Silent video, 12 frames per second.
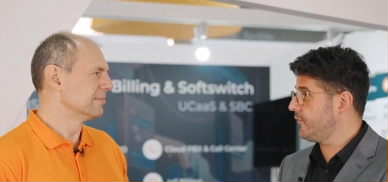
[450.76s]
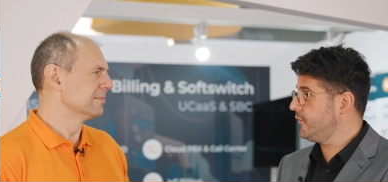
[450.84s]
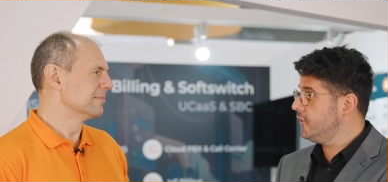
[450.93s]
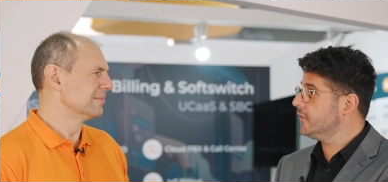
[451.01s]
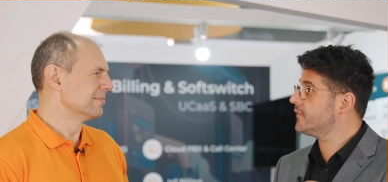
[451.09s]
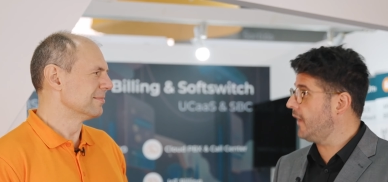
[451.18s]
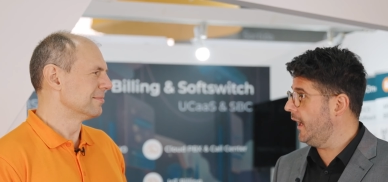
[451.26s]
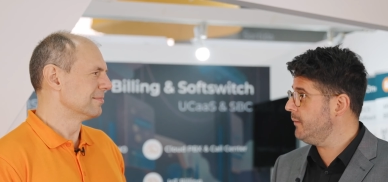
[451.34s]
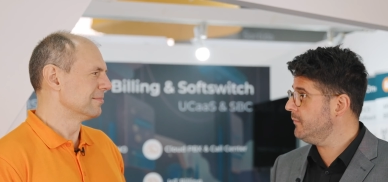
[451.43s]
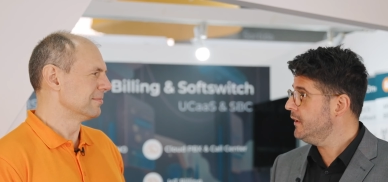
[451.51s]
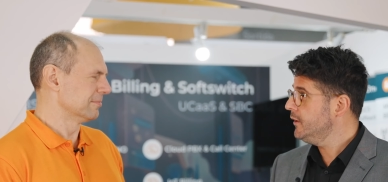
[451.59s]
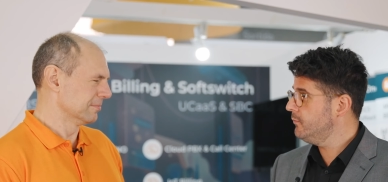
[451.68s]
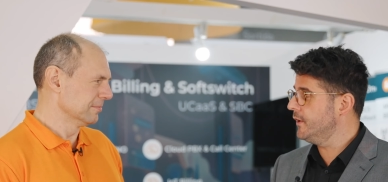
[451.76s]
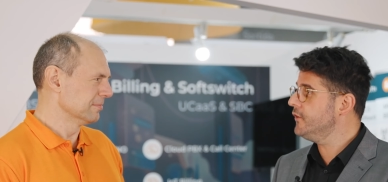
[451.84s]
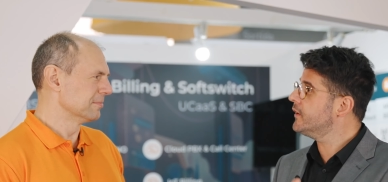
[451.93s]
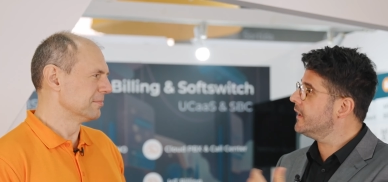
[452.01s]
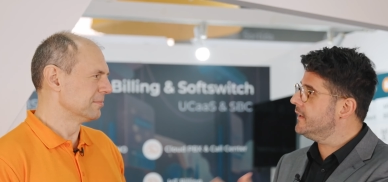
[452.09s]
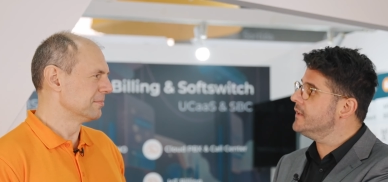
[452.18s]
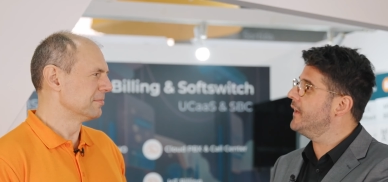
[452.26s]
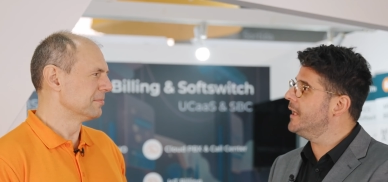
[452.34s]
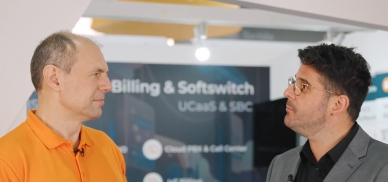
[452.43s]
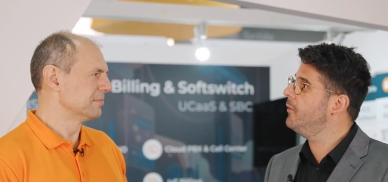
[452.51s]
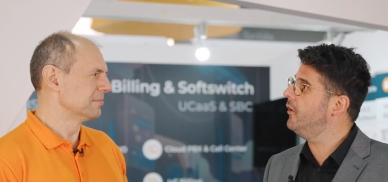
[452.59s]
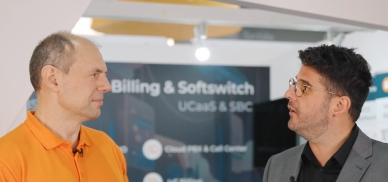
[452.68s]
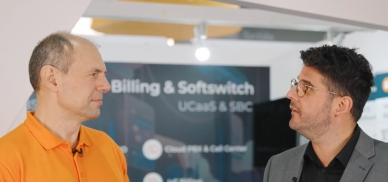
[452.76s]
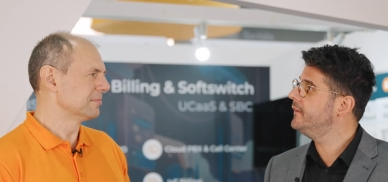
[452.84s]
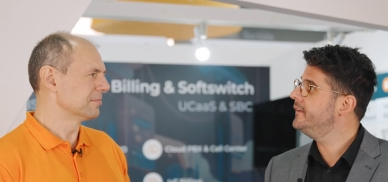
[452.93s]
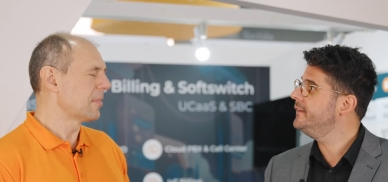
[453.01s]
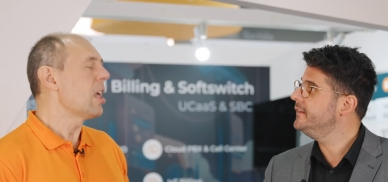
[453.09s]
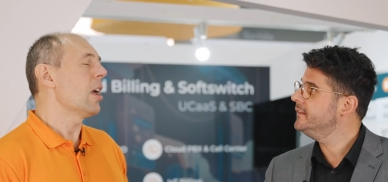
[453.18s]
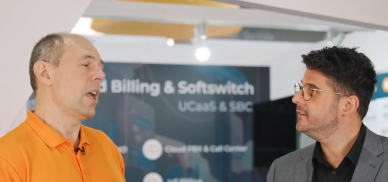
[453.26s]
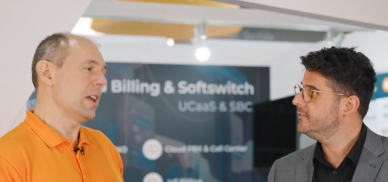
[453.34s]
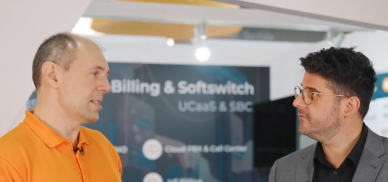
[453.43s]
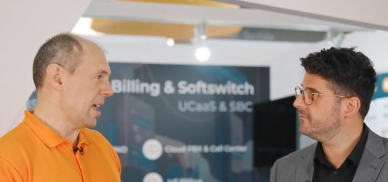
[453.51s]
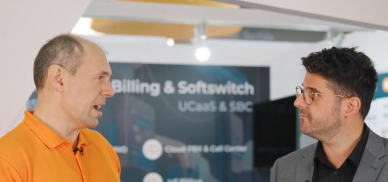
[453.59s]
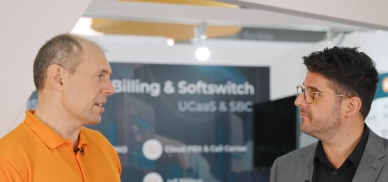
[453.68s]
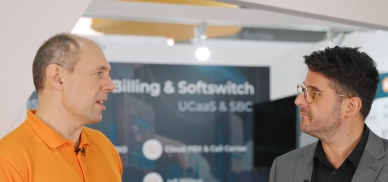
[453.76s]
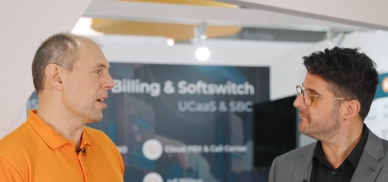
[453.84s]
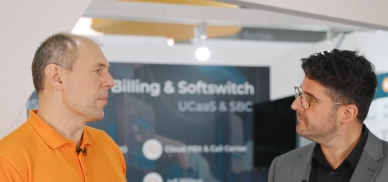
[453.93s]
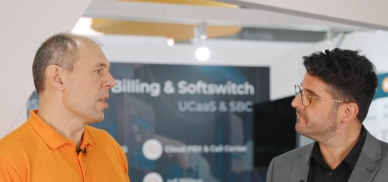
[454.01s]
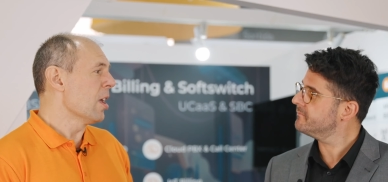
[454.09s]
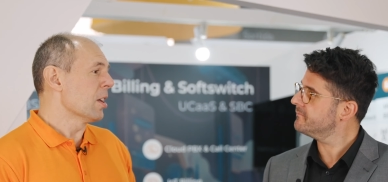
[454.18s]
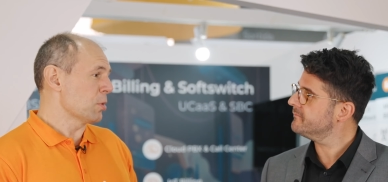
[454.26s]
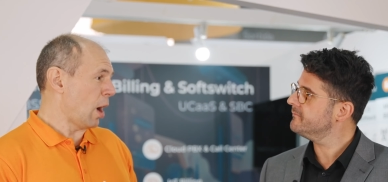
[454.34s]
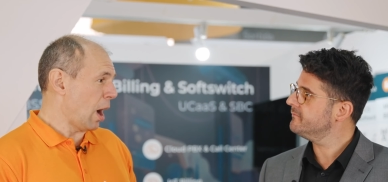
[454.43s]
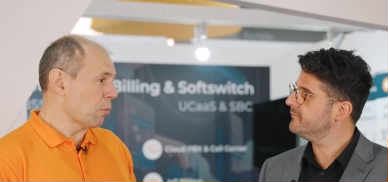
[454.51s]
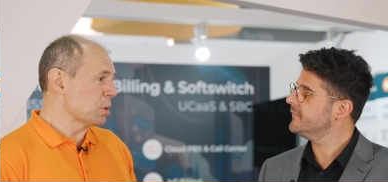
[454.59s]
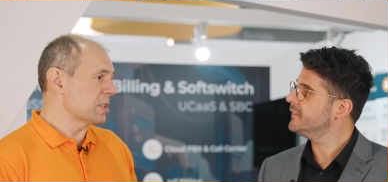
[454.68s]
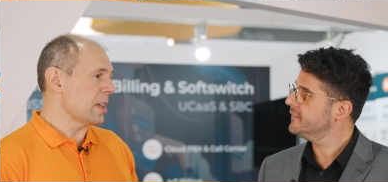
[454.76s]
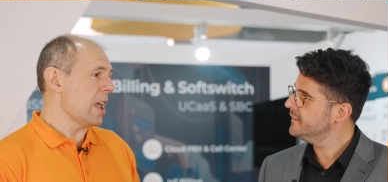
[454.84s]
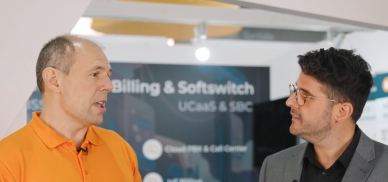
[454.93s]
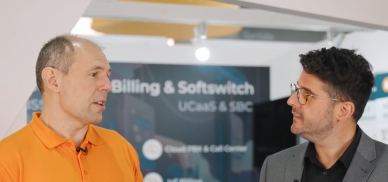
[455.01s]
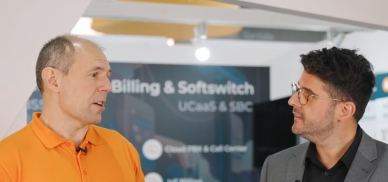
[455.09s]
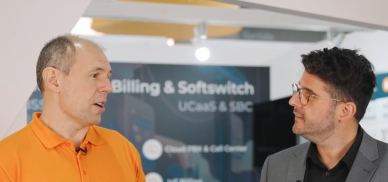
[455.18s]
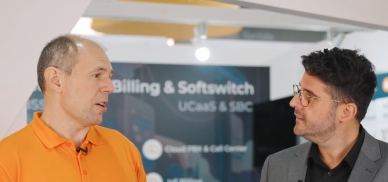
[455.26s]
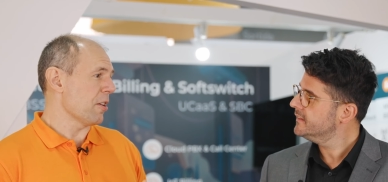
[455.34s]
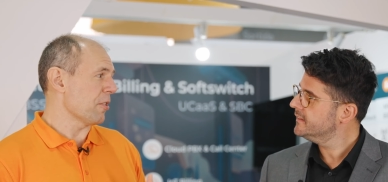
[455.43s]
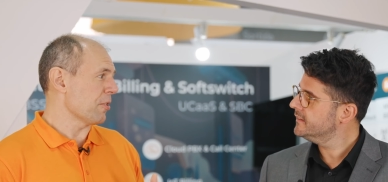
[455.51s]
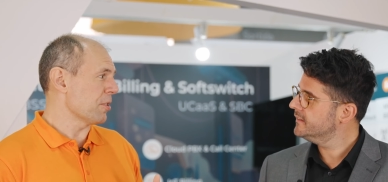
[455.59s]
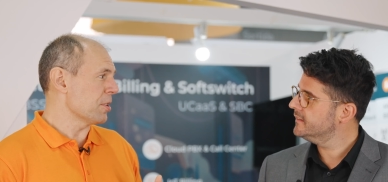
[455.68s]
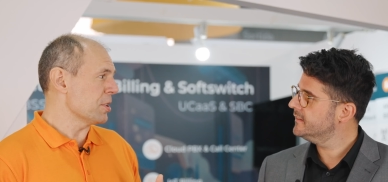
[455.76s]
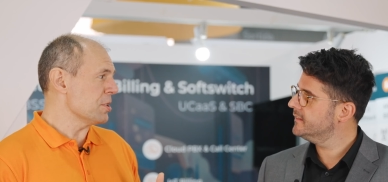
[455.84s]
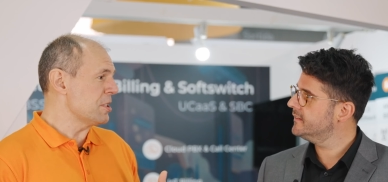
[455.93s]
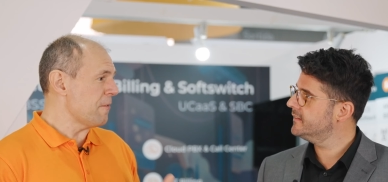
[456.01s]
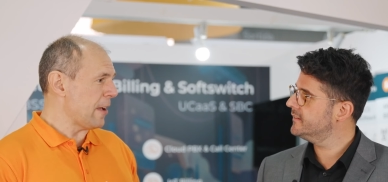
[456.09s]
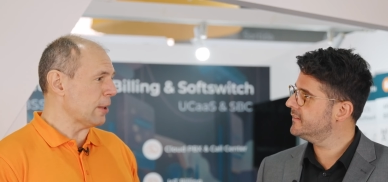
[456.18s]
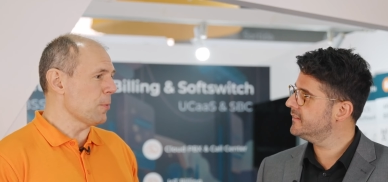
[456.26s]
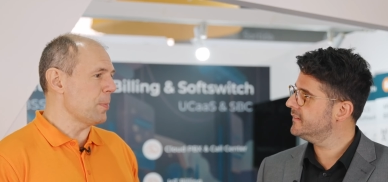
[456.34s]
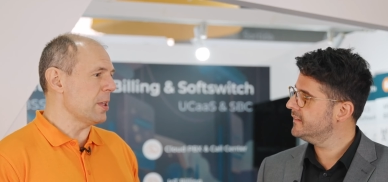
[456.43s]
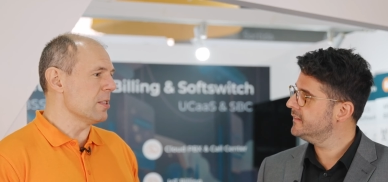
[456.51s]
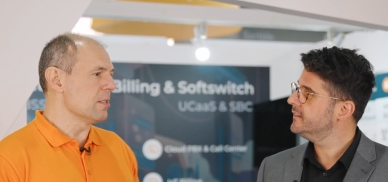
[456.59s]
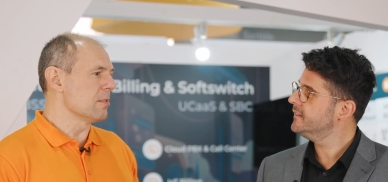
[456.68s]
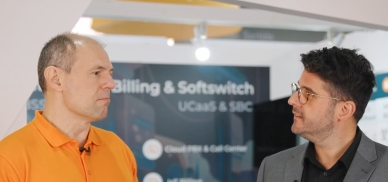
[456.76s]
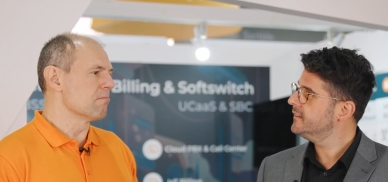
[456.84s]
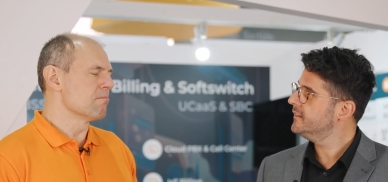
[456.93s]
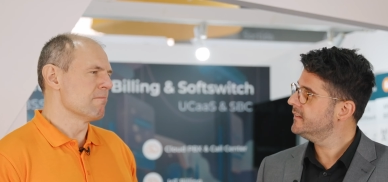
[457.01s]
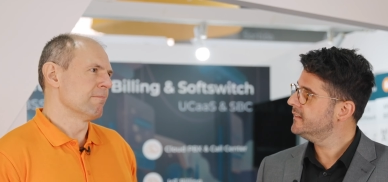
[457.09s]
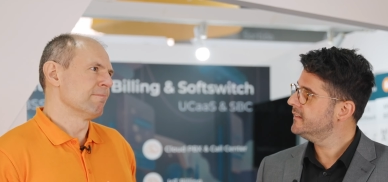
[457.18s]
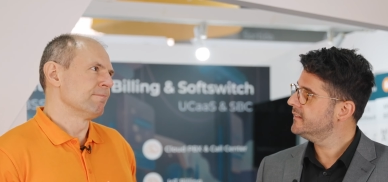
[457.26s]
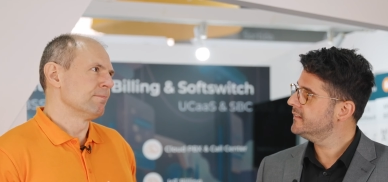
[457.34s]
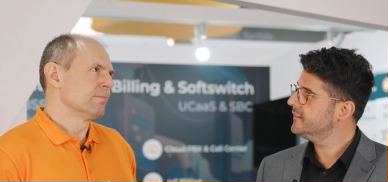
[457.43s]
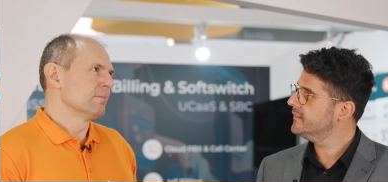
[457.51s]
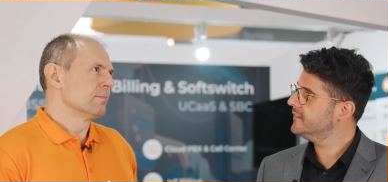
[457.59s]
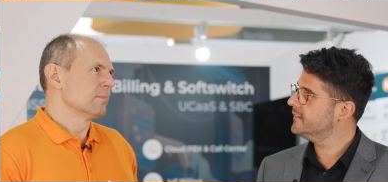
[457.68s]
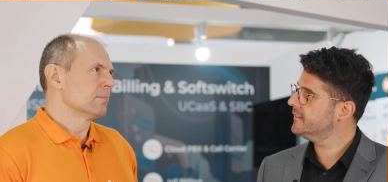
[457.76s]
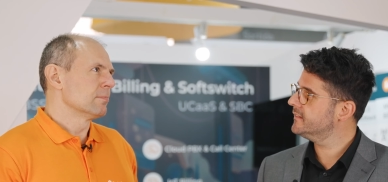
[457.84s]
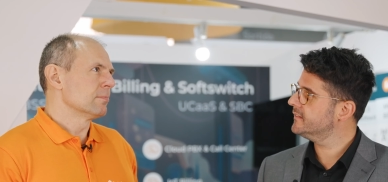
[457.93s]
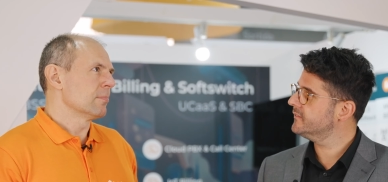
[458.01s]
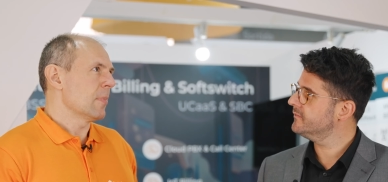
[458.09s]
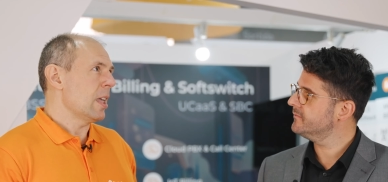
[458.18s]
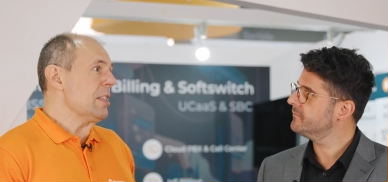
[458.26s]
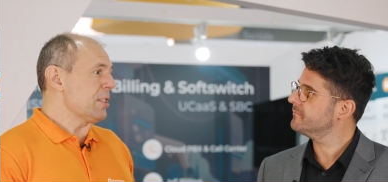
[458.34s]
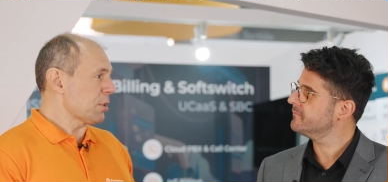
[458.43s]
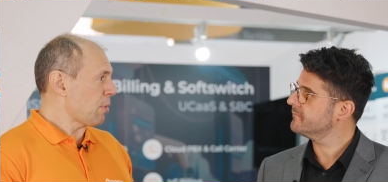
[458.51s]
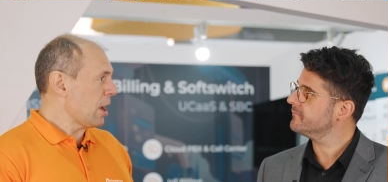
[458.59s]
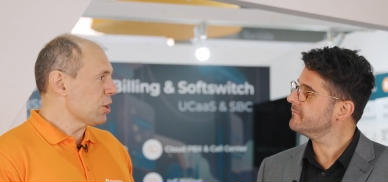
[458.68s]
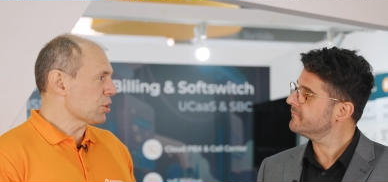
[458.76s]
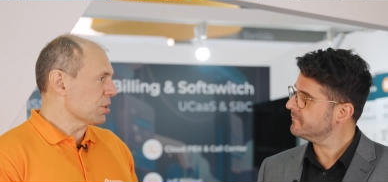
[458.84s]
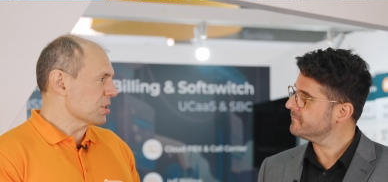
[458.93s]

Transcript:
Speaker 1: your time, but you can develop more.
Speaker 2: Exactly. So I would say developing integrations